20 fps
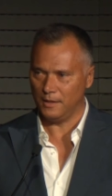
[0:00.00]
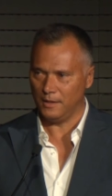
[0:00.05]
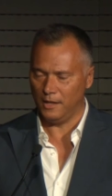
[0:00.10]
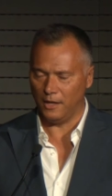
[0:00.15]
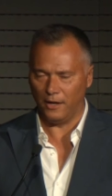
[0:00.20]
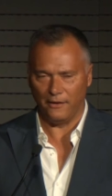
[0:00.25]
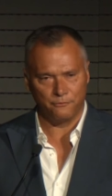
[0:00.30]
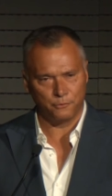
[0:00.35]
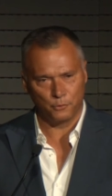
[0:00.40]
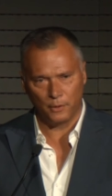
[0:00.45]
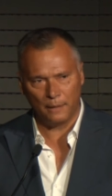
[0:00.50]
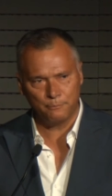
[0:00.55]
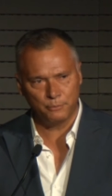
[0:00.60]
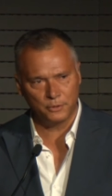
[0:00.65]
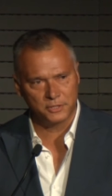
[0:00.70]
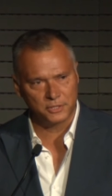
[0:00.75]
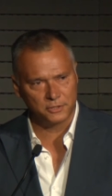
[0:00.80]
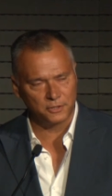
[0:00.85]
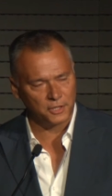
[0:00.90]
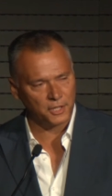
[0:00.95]
Now, for
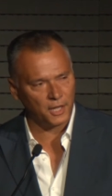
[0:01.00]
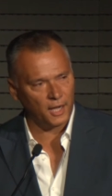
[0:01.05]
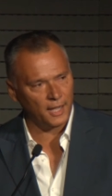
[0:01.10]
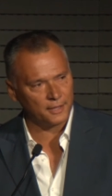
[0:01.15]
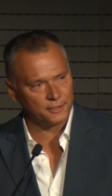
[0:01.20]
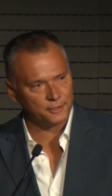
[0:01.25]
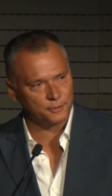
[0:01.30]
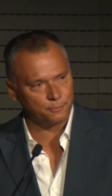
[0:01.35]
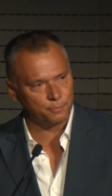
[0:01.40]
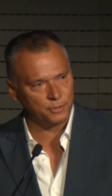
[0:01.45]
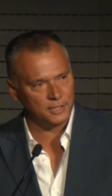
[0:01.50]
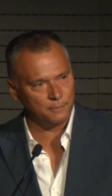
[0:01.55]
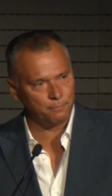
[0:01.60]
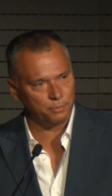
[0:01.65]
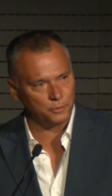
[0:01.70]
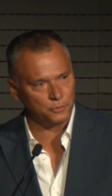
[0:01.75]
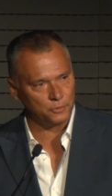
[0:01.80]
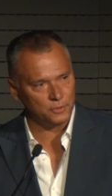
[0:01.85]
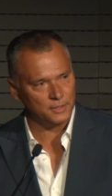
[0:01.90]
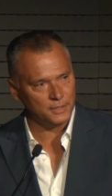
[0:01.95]
Aboriginal and Islander
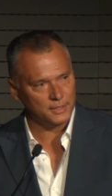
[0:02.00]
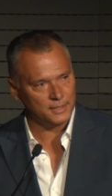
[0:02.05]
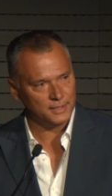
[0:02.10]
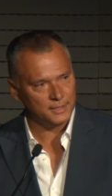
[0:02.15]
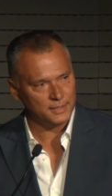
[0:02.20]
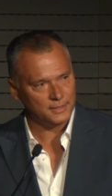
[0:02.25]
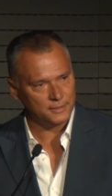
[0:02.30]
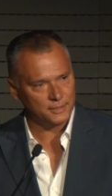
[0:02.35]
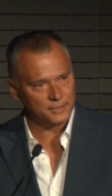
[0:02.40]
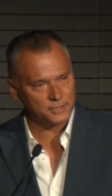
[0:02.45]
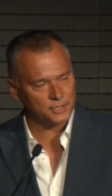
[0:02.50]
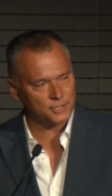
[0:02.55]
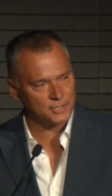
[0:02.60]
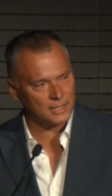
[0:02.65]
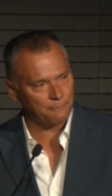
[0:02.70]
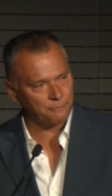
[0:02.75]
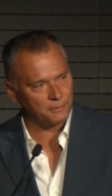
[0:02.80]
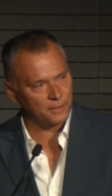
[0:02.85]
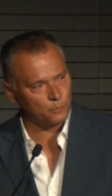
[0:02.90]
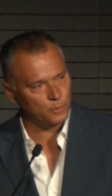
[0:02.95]
people, this is
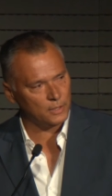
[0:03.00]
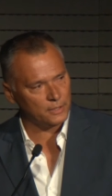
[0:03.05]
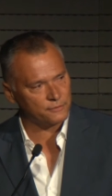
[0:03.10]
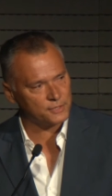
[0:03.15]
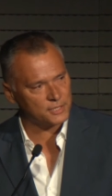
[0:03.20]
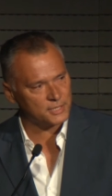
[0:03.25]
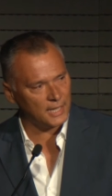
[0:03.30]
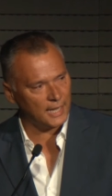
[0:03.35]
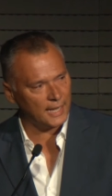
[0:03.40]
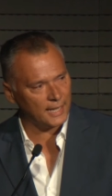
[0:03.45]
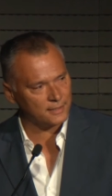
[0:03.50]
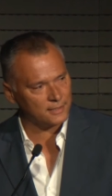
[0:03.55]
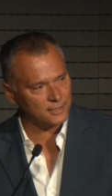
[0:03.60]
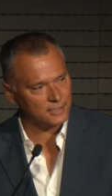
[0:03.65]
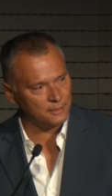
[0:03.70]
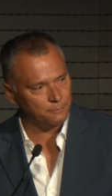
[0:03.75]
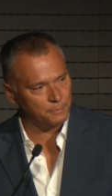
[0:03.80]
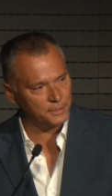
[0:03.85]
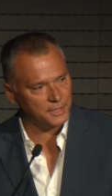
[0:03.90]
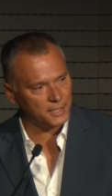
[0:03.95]
something we have
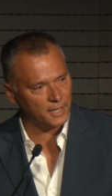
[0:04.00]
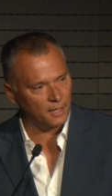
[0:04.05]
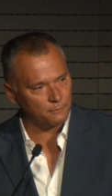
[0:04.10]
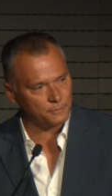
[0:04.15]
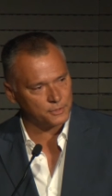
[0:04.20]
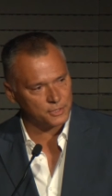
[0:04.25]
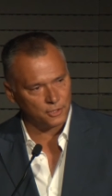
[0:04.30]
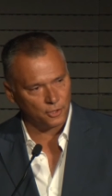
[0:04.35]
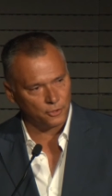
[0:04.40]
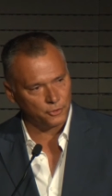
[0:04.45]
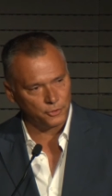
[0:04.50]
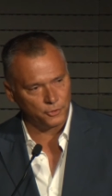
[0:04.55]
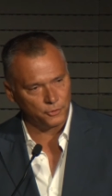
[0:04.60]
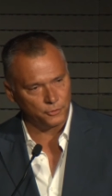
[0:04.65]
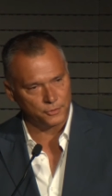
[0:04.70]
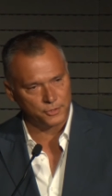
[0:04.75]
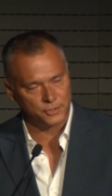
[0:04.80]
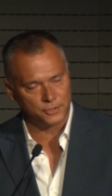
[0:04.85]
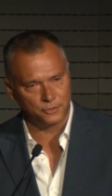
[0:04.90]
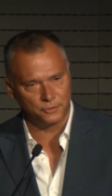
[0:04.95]
sadly become so
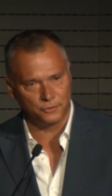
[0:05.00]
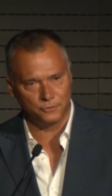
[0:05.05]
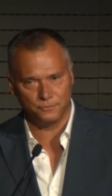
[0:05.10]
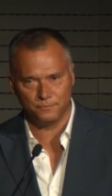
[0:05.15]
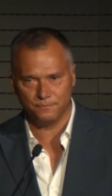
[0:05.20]
used to.